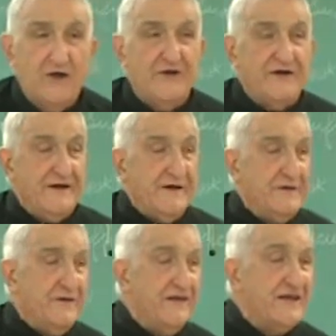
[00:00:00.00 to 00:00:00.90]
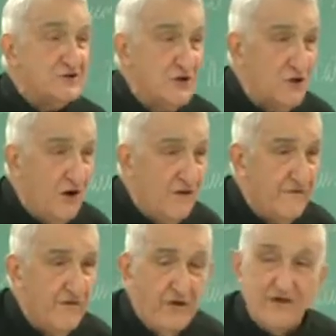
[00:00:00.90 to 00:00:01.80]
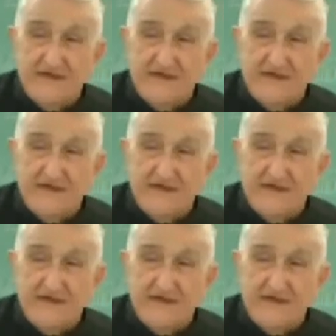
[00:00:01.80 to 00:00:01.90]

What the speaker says: the nature of a